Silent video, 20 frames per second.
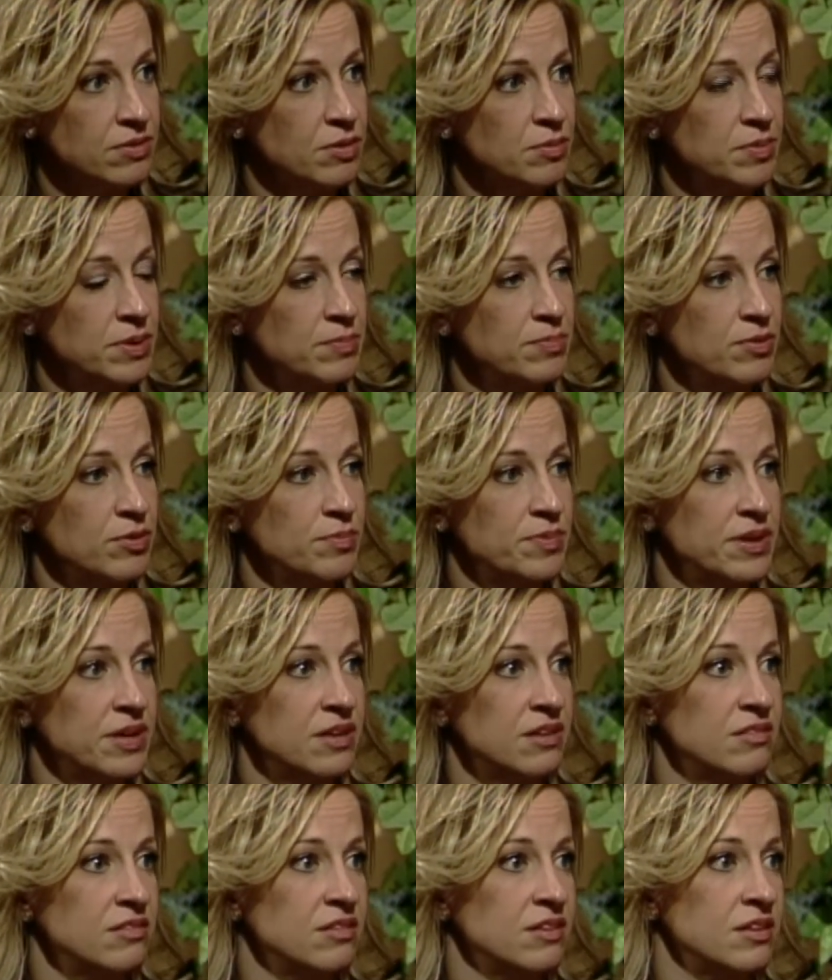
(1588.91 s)
People
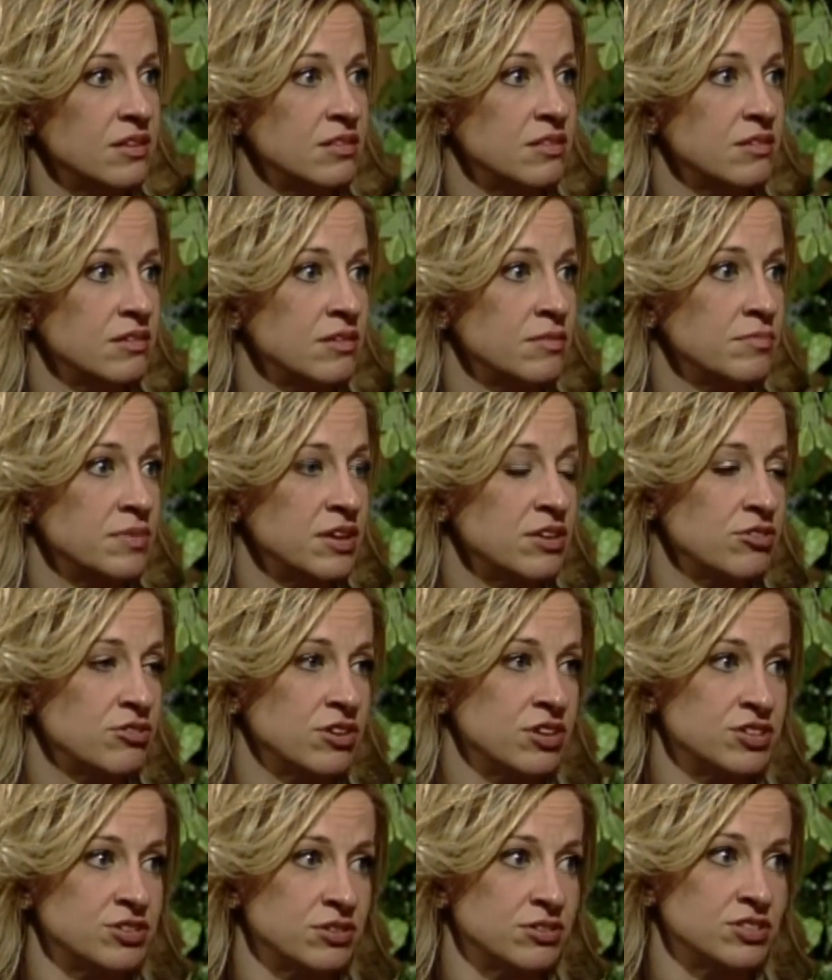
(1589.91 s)
can be in
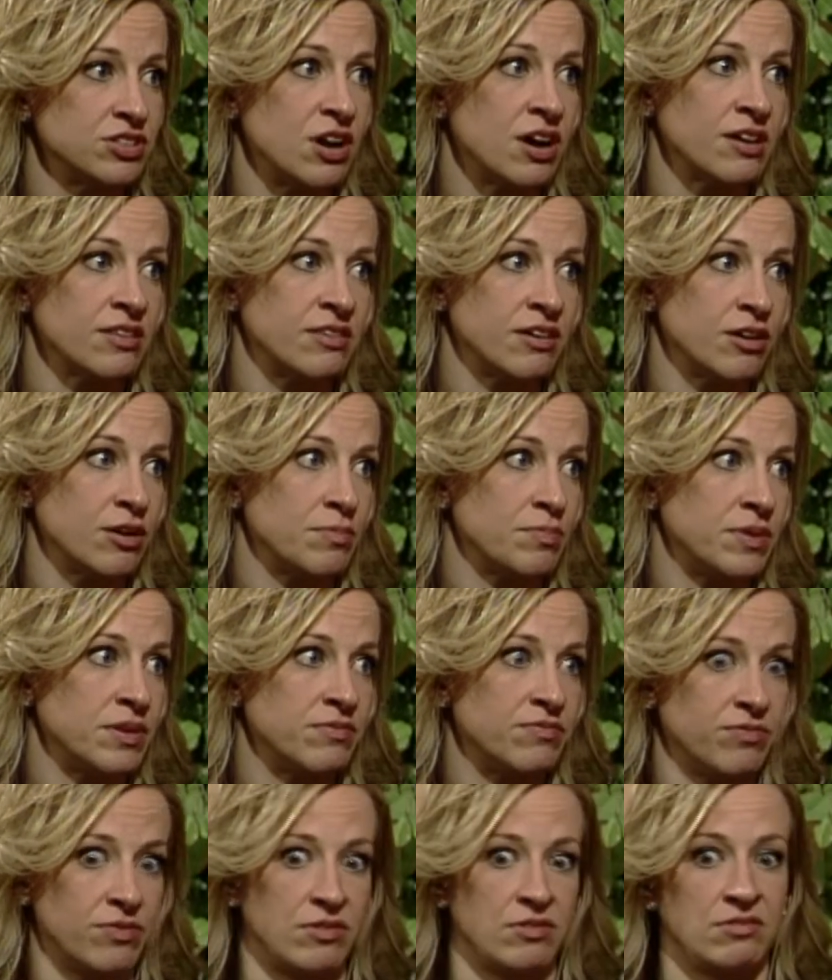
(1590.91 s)
traditional talk therapy
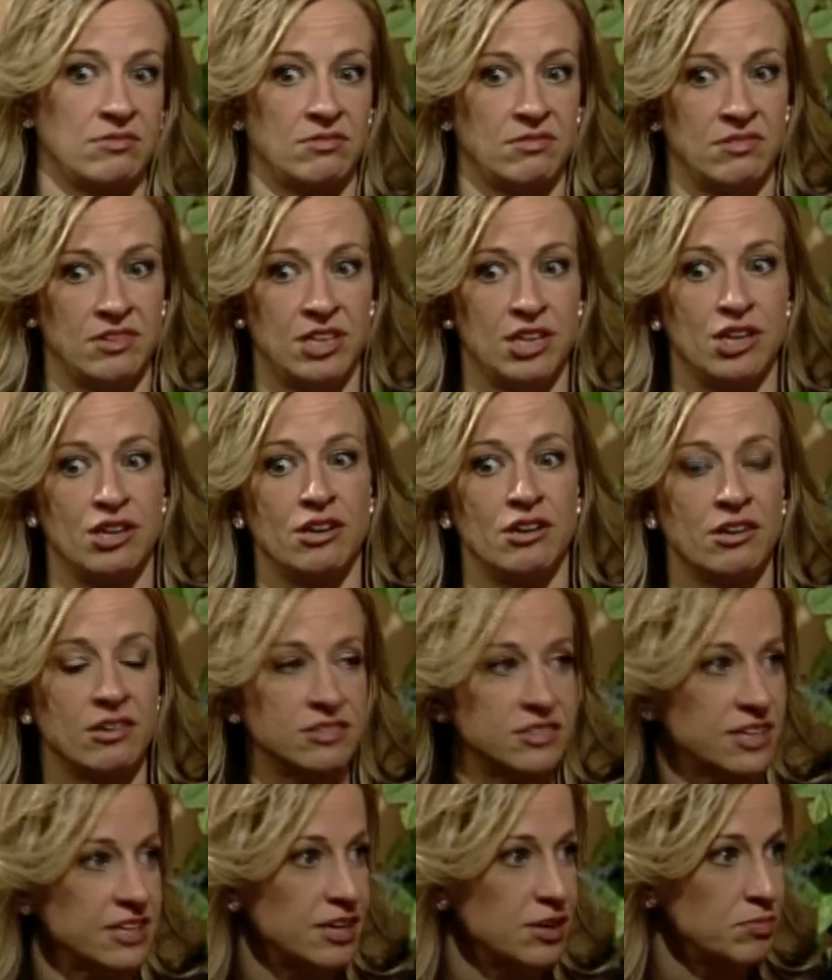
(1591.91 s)
for
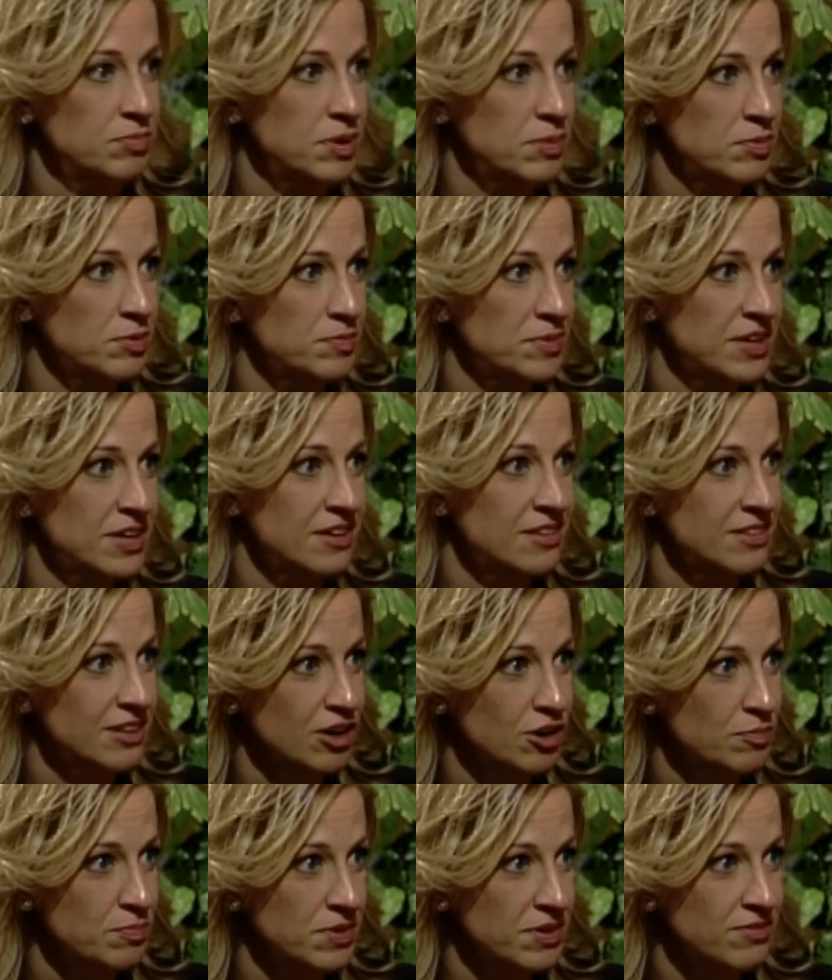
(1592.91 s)
years. I hear people being in
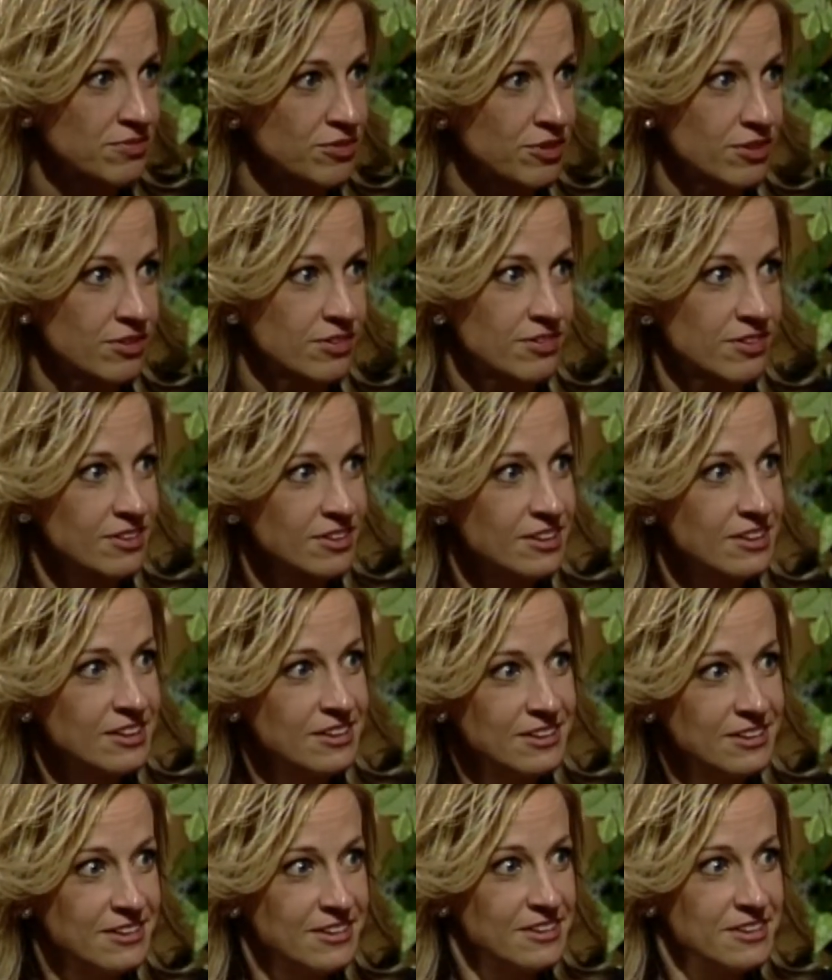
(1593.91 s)
therapy for
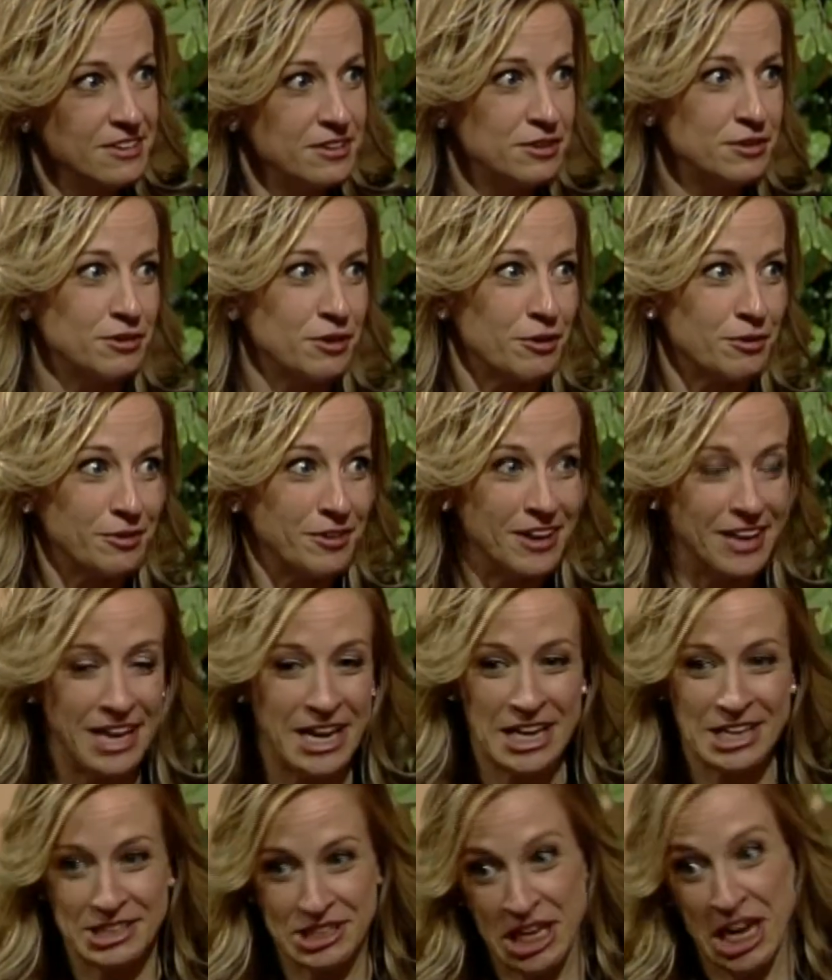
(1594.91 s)

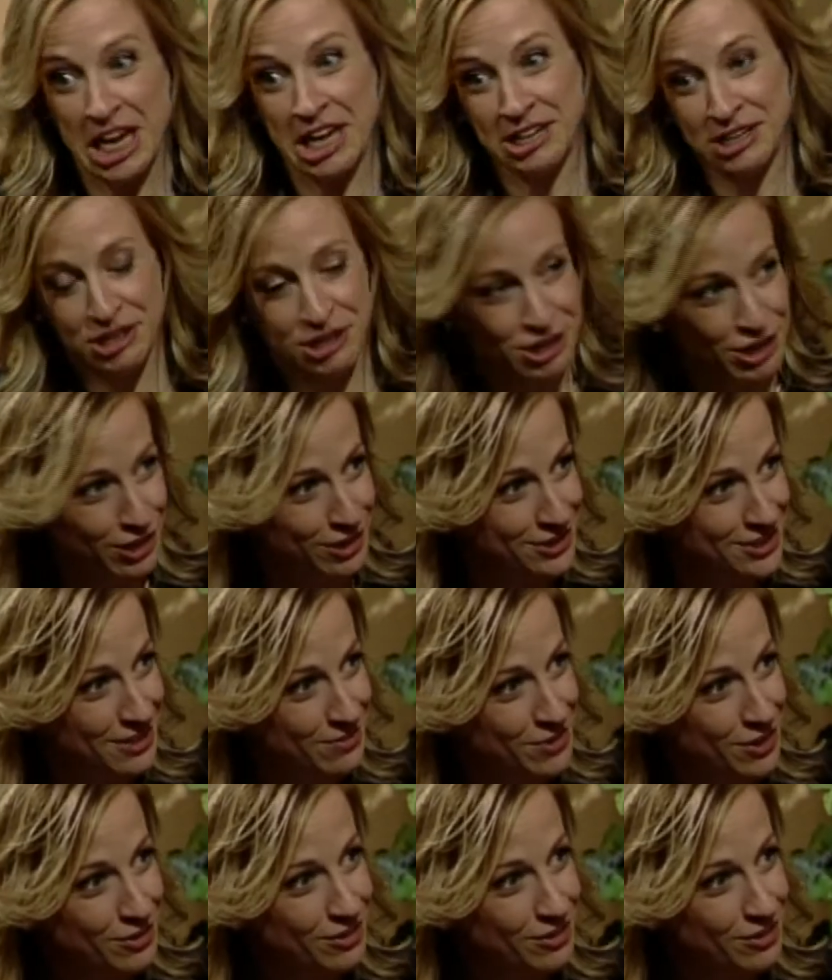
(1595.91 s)
8-10 years of their